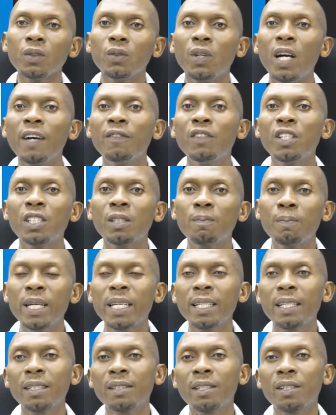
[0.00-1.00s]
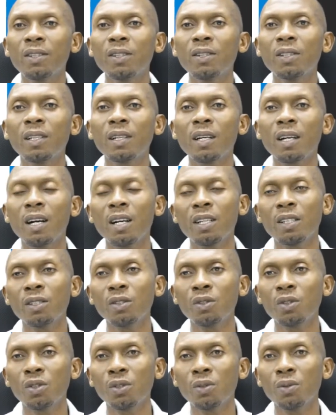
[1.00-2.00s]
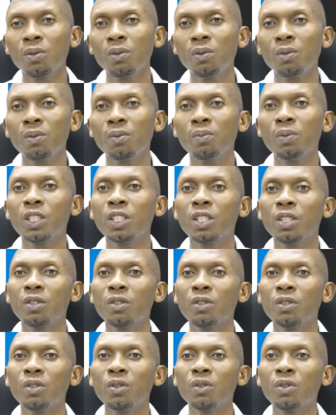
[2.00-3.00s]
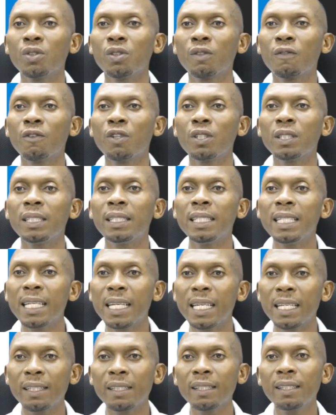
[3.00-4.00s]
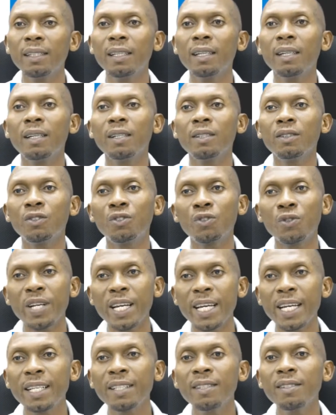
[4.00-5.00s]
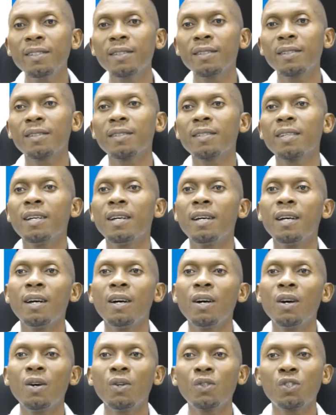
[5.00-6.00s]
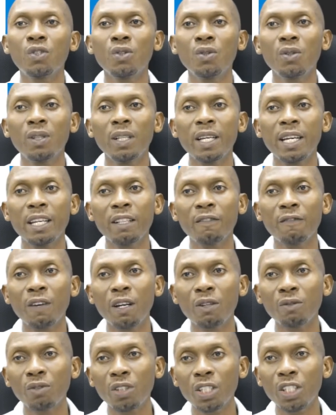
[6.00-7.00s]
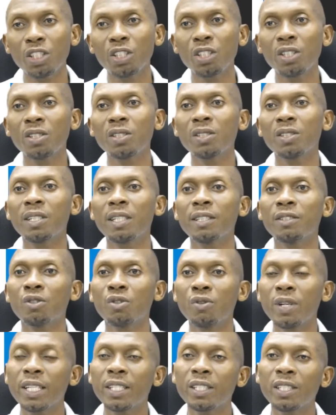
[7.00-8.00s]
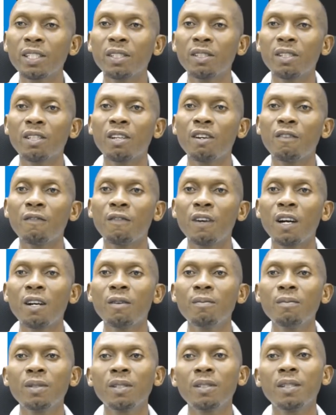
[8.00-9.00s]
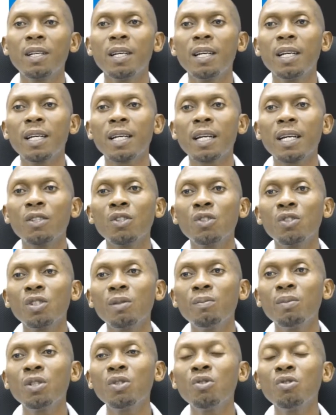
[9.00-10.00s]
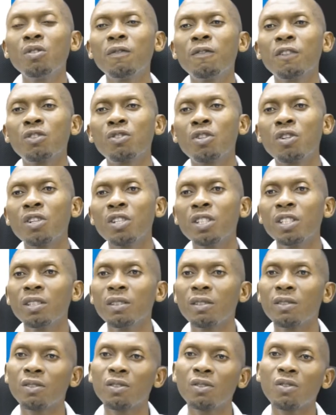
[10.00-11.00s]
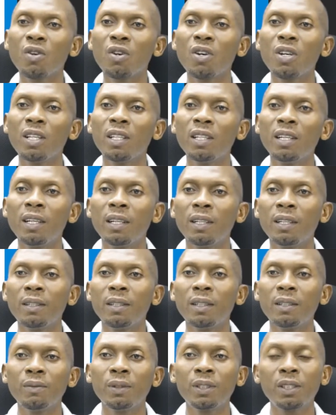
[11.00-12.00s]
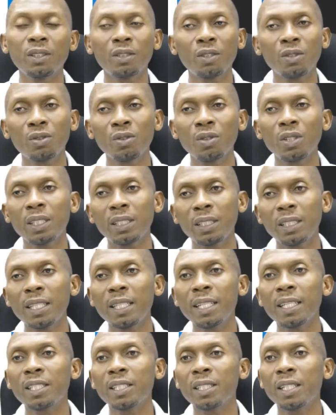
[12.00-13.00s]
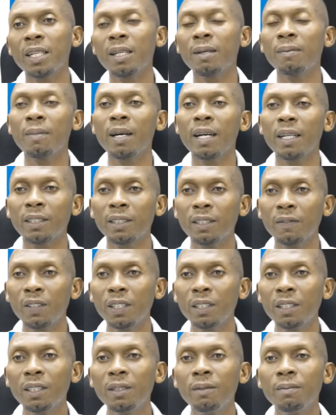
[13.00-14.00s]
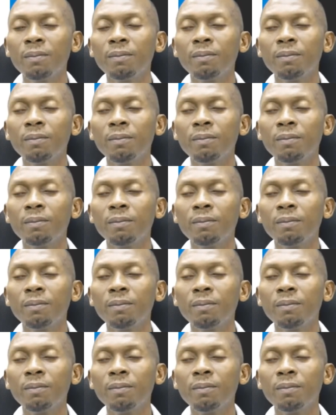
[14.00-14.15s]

We have the spade as another garden tool, which is used for digging drains, also laying foundations and trenches on our farms. Can also be used for turning the soil, which is also a tillage um, activity.